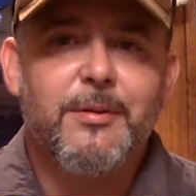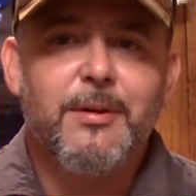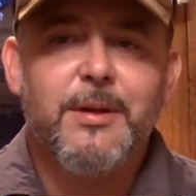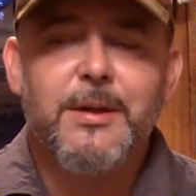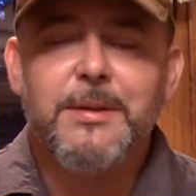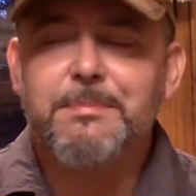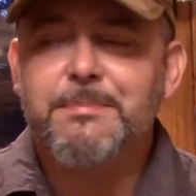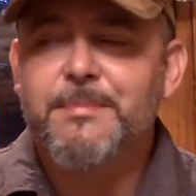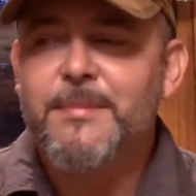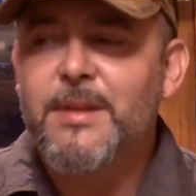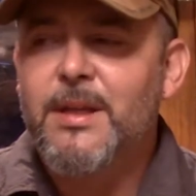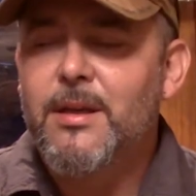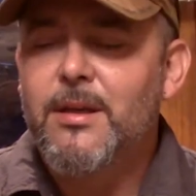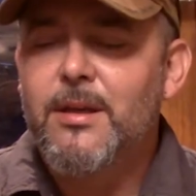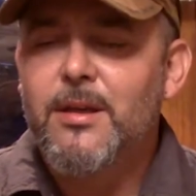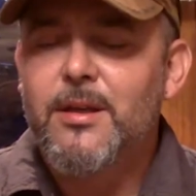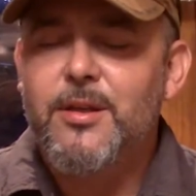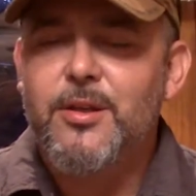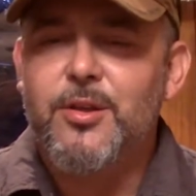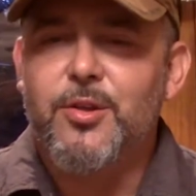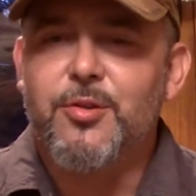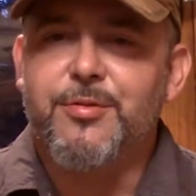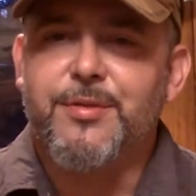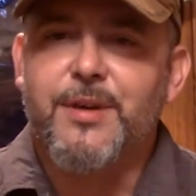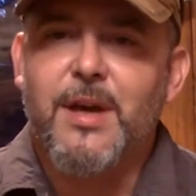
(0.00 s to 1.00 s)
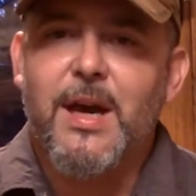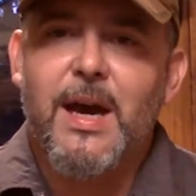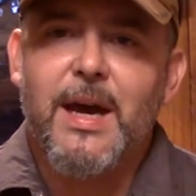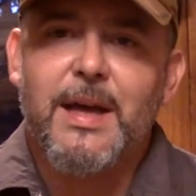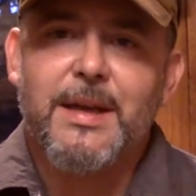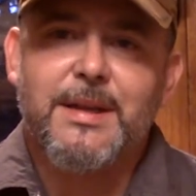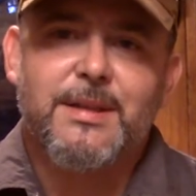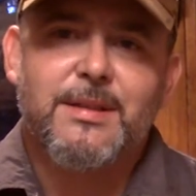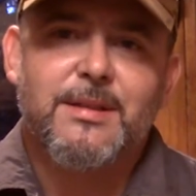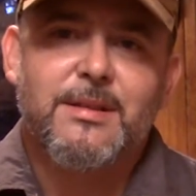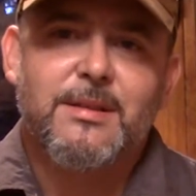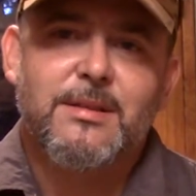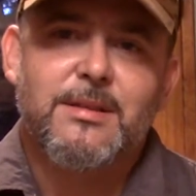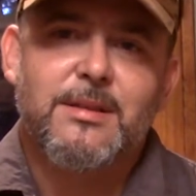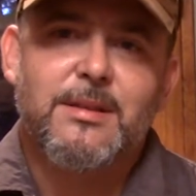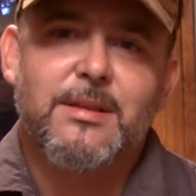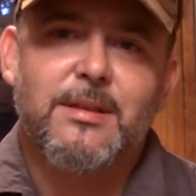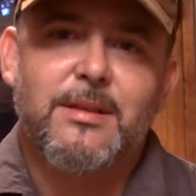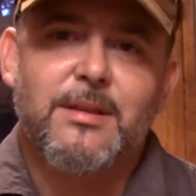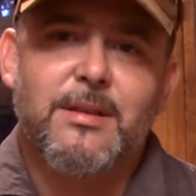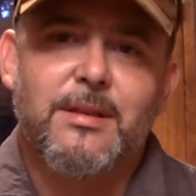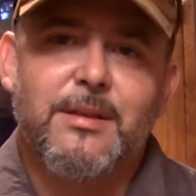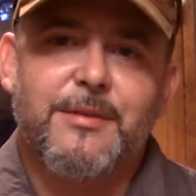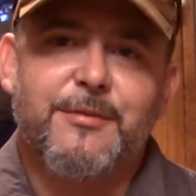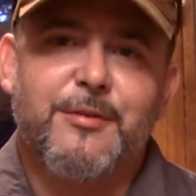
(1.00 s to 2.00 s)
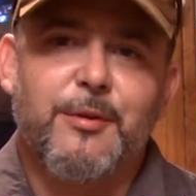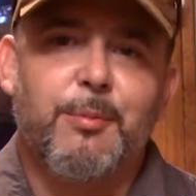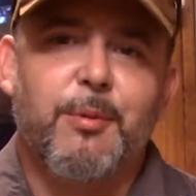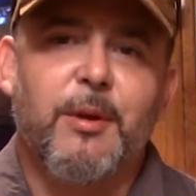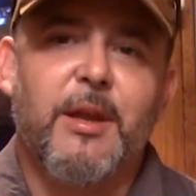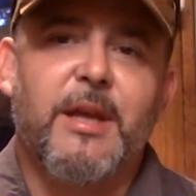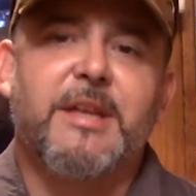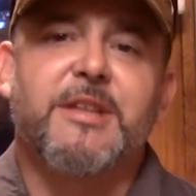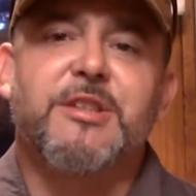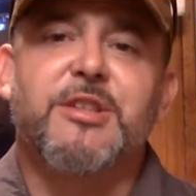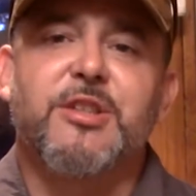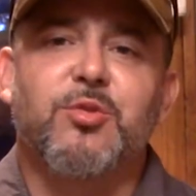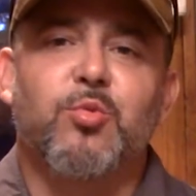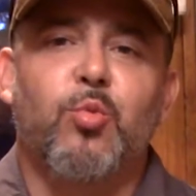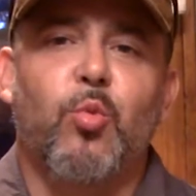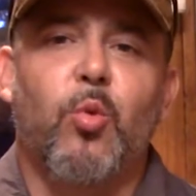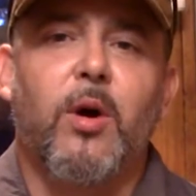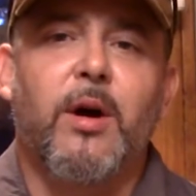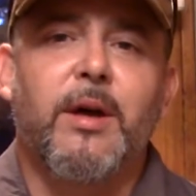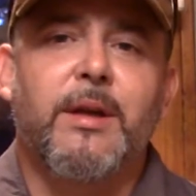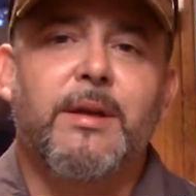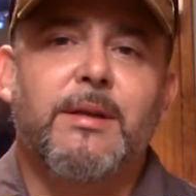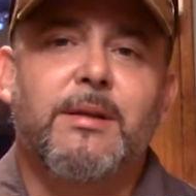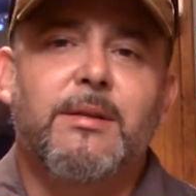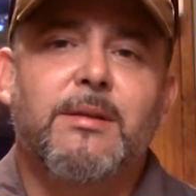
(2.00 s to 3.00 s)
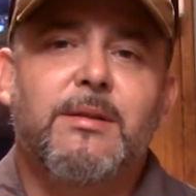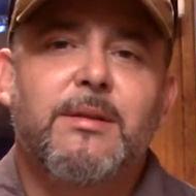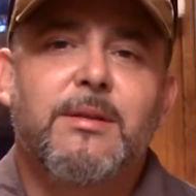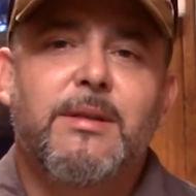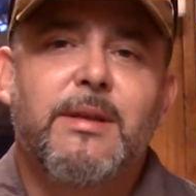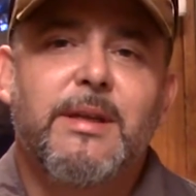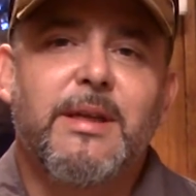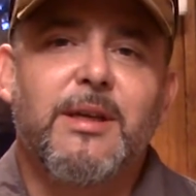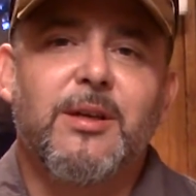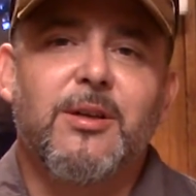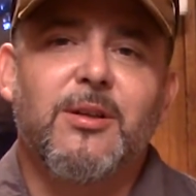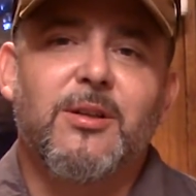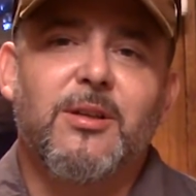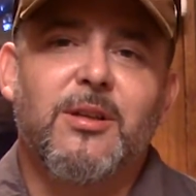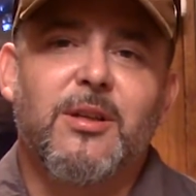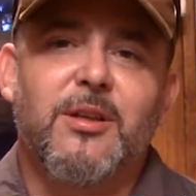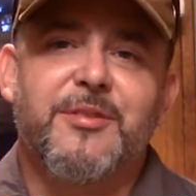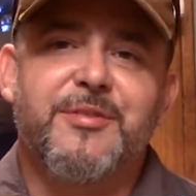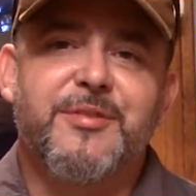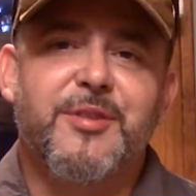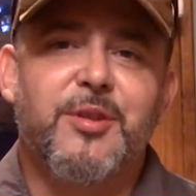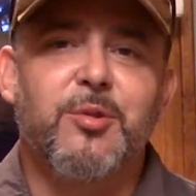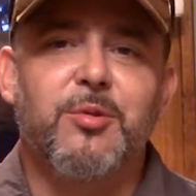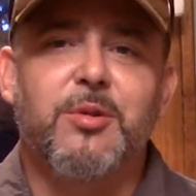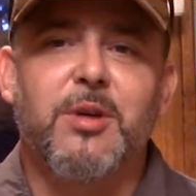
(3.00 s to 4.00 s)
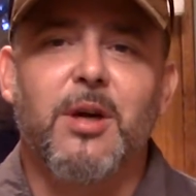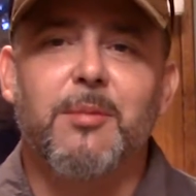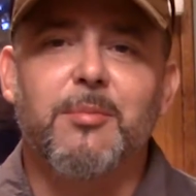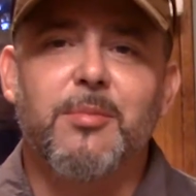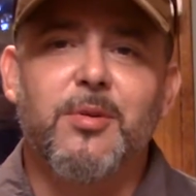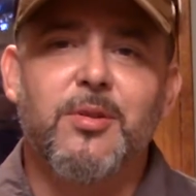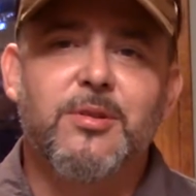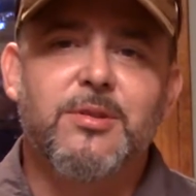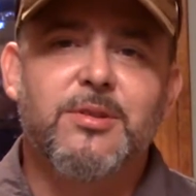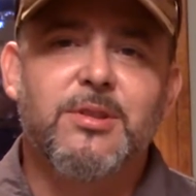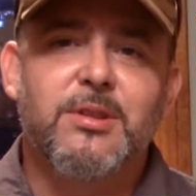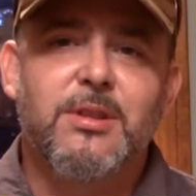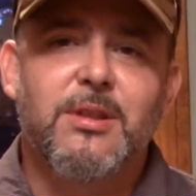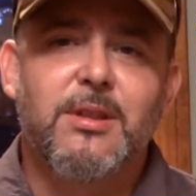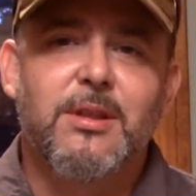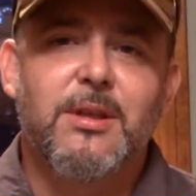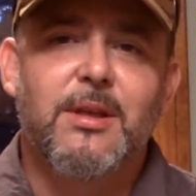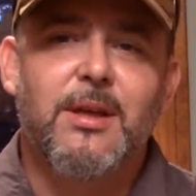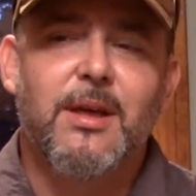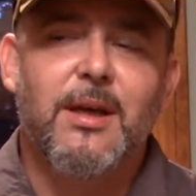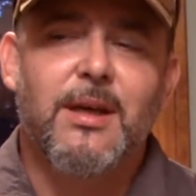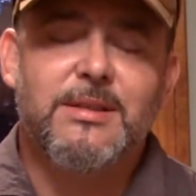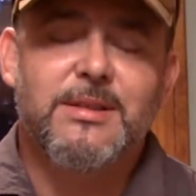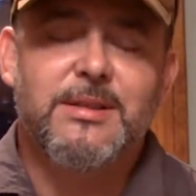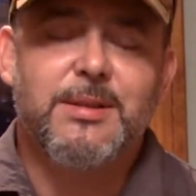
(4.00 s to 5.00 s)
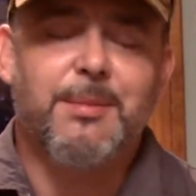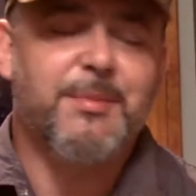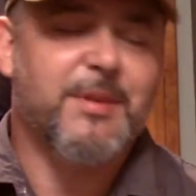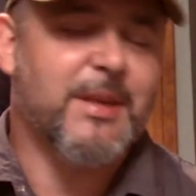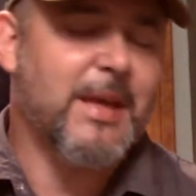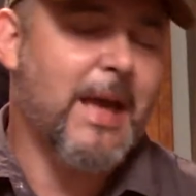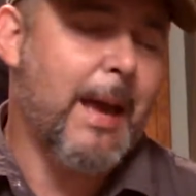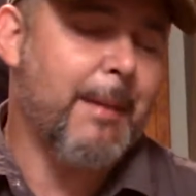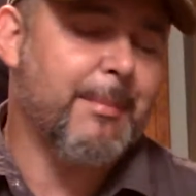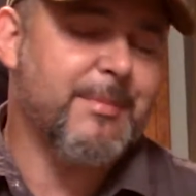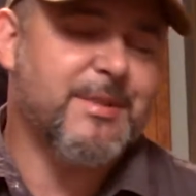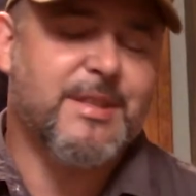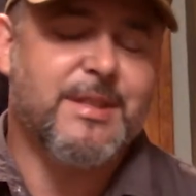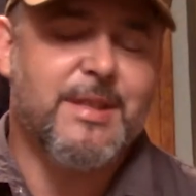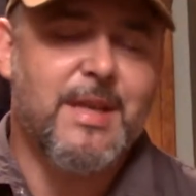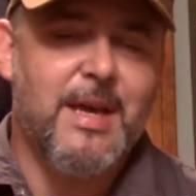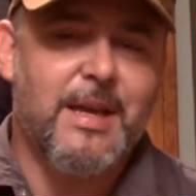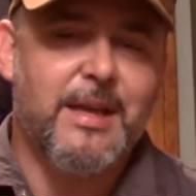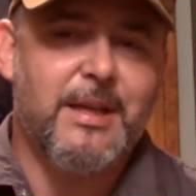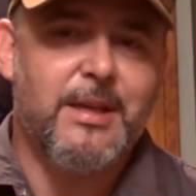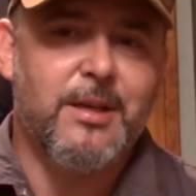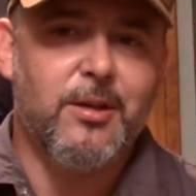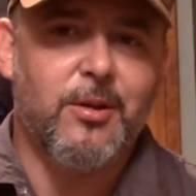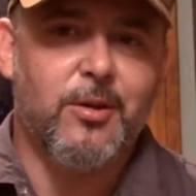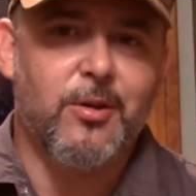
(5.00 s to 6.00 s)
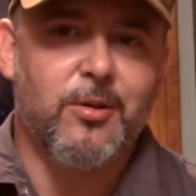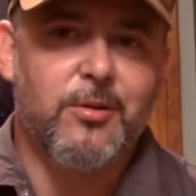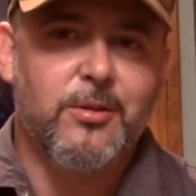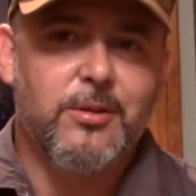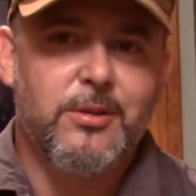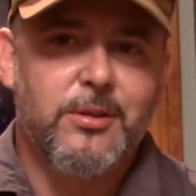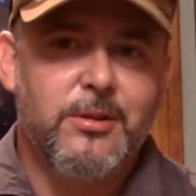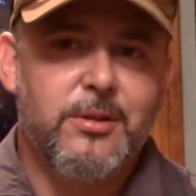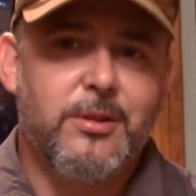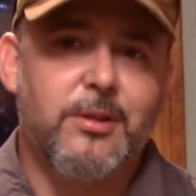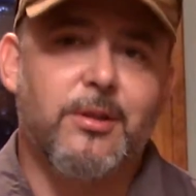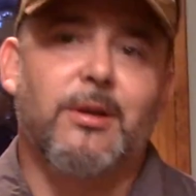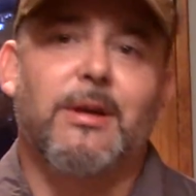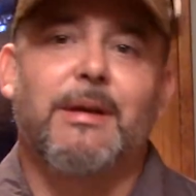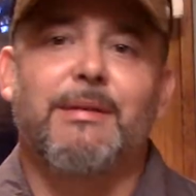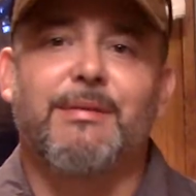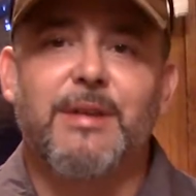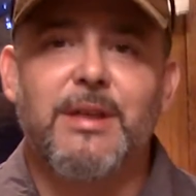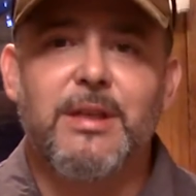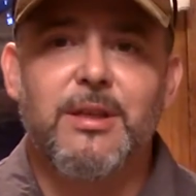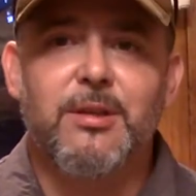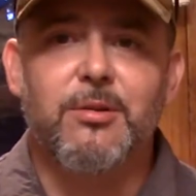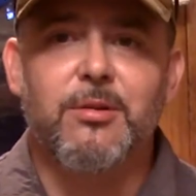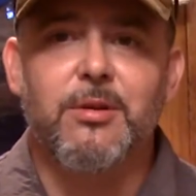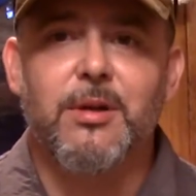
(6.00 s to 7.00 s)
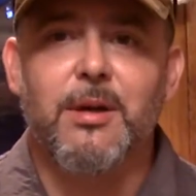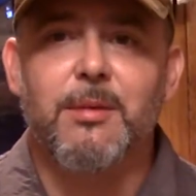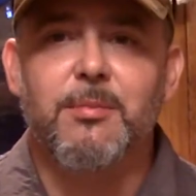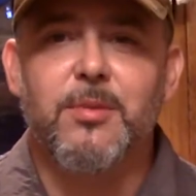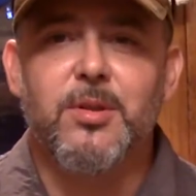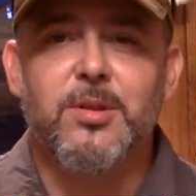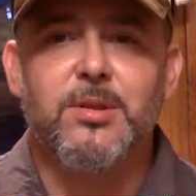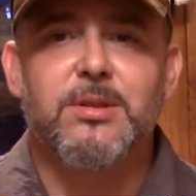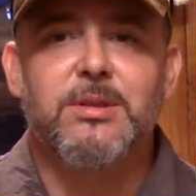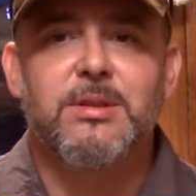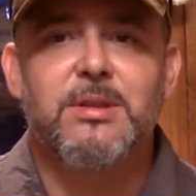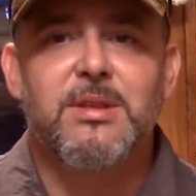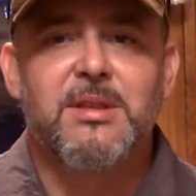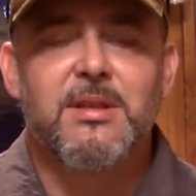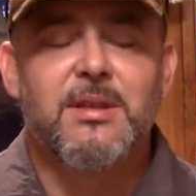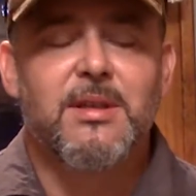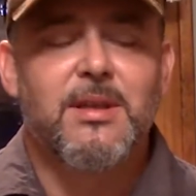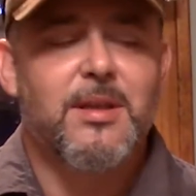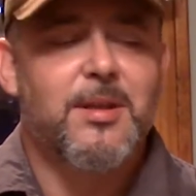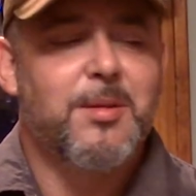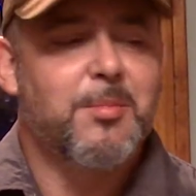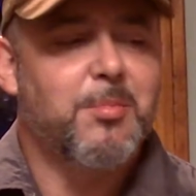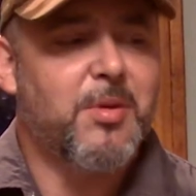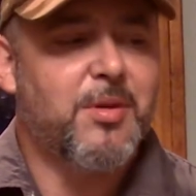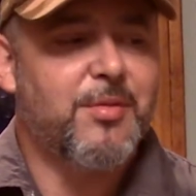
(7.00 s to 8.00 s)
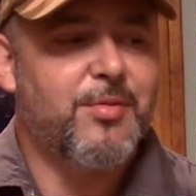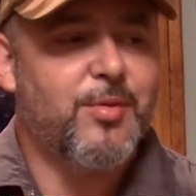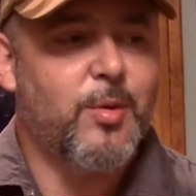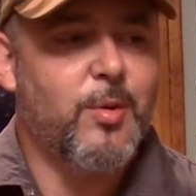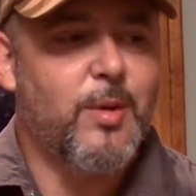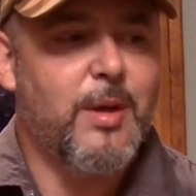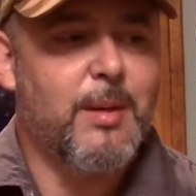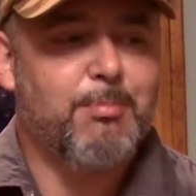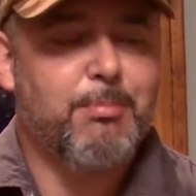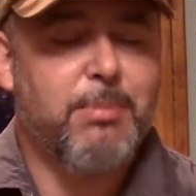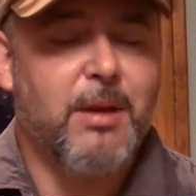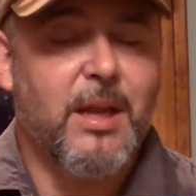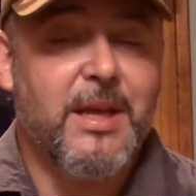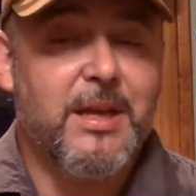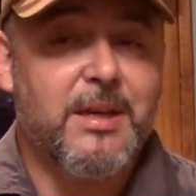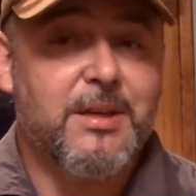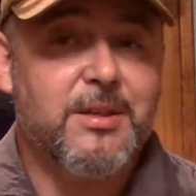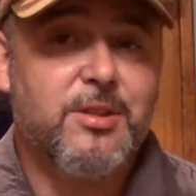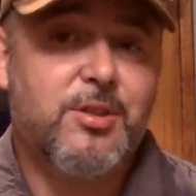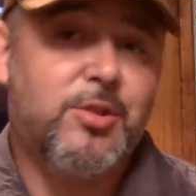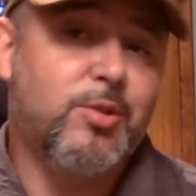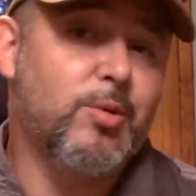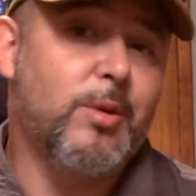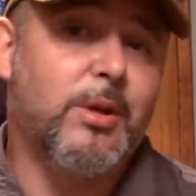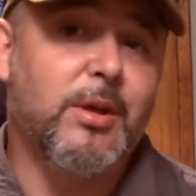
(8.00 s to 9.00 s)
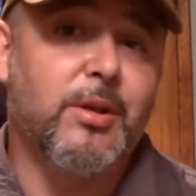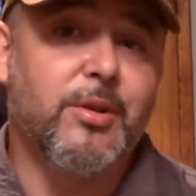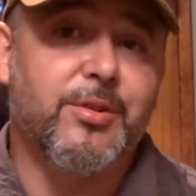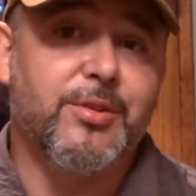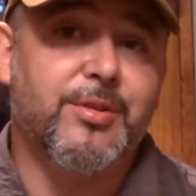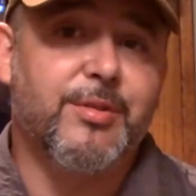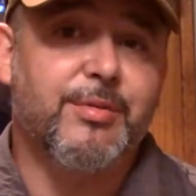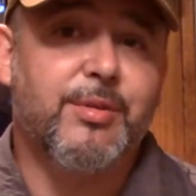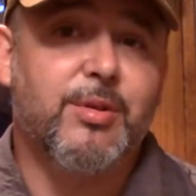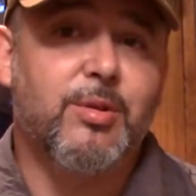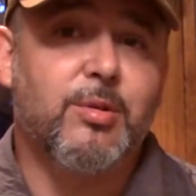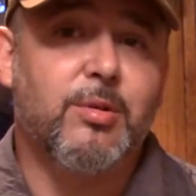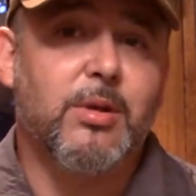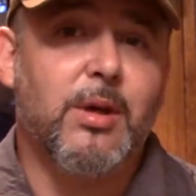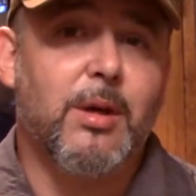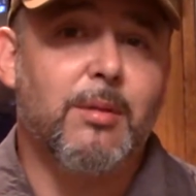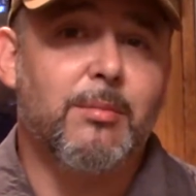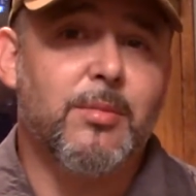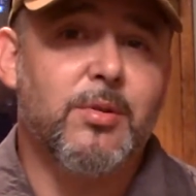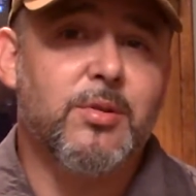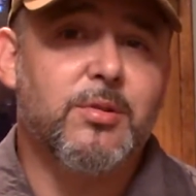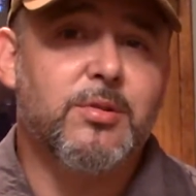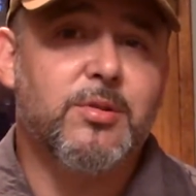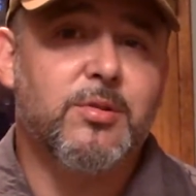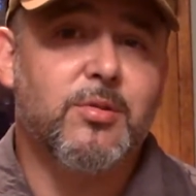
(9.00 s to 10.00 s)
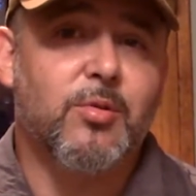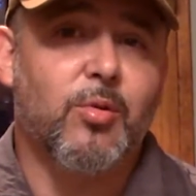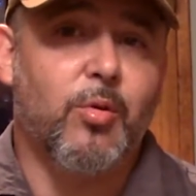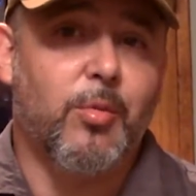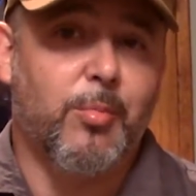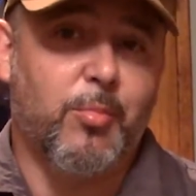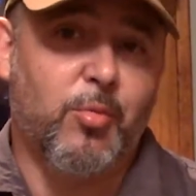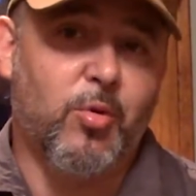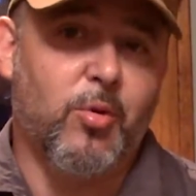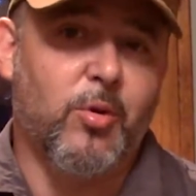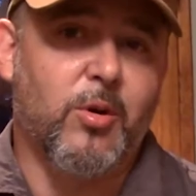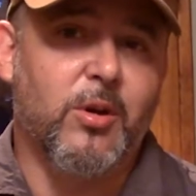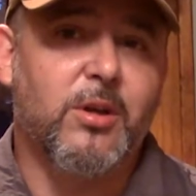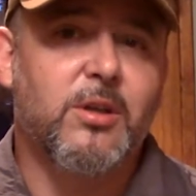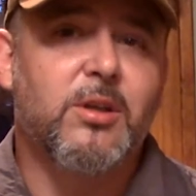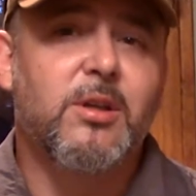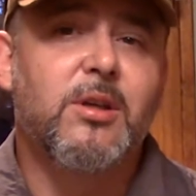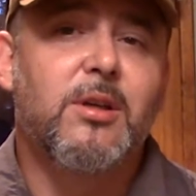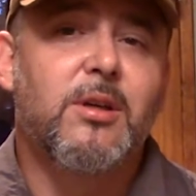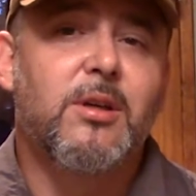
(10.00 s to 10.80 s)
right? You've got, if you plant just one hill of cucumbers and something happens to that hill, you don't have any cucumbers. But if you plant 2 hills of cucumbers or more,